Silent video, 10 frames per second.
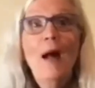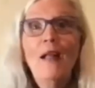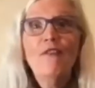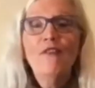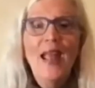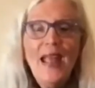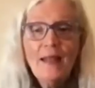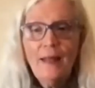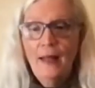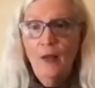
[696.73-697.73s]
my
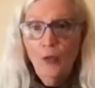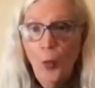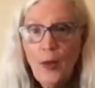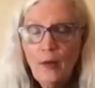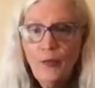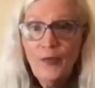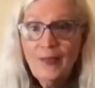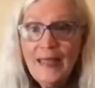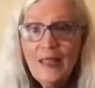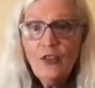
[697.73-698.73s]
faith in this wonderful
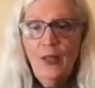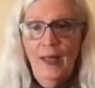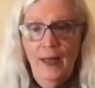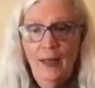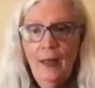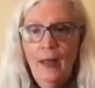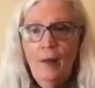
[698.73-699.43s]
teaching,